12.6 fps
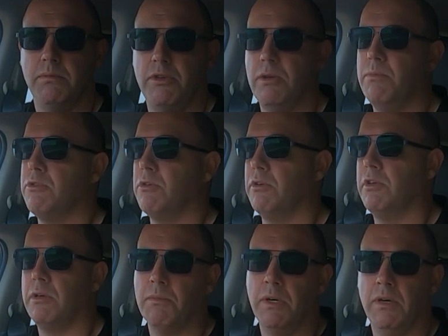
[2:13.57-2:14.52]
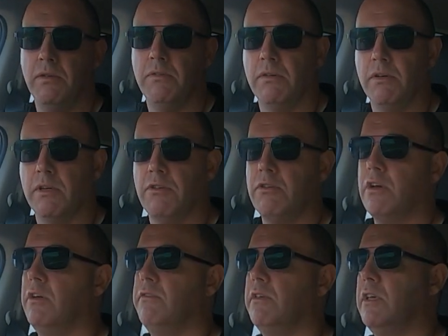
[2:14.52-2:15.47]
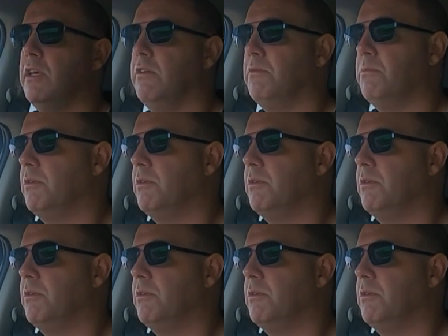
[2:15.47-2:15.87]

Tiptronic mode, so I can change the gears